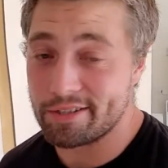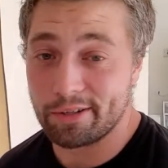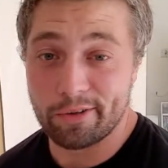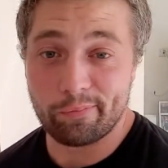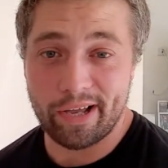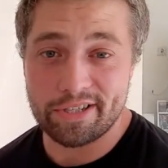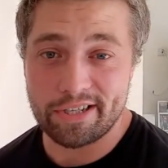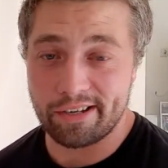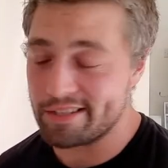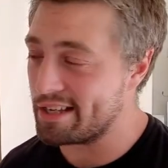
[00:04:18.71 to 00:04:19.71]
So a lot of Baji
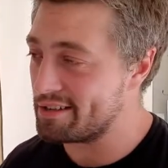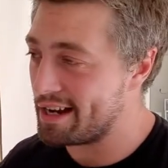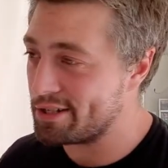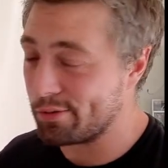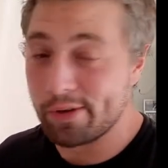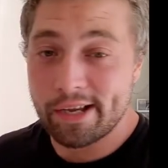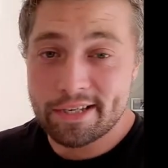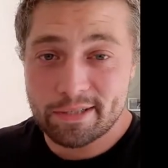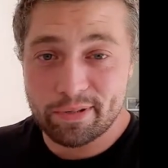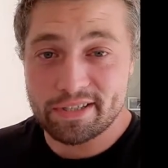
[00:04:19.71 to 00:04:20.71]
guys, there are actual
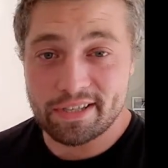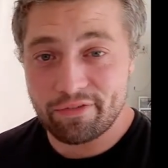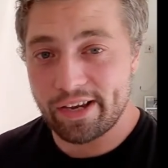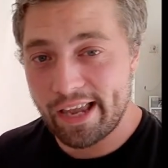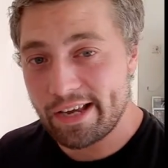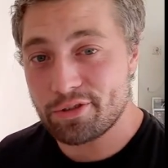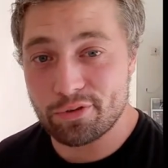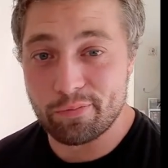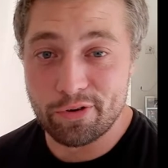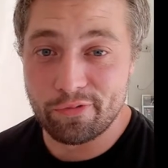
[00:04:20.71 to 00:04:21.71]
specific extra
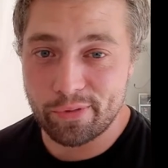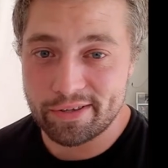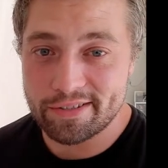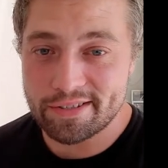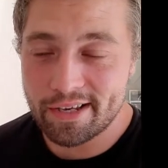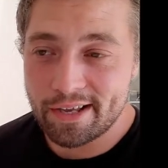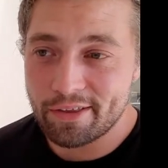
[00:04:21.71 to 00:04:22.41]
movements